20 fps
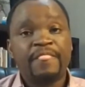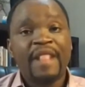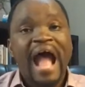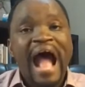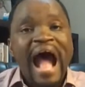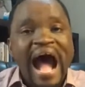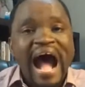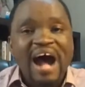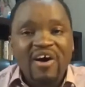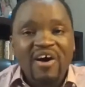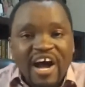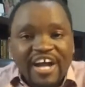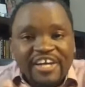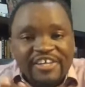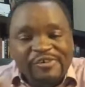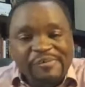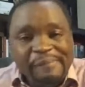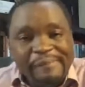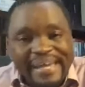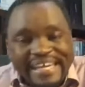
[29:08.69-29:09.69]
How are
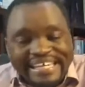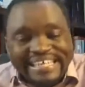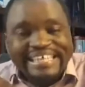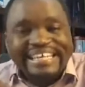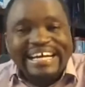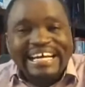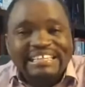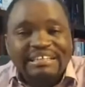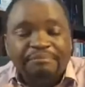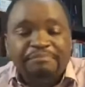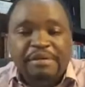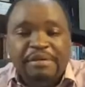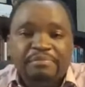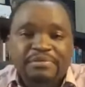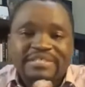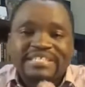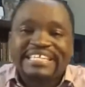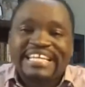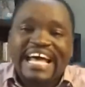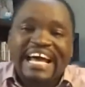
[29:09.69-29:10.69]
you making other
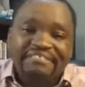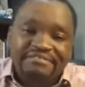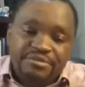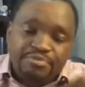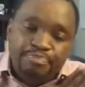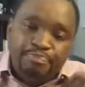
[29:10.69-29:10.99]
people's lives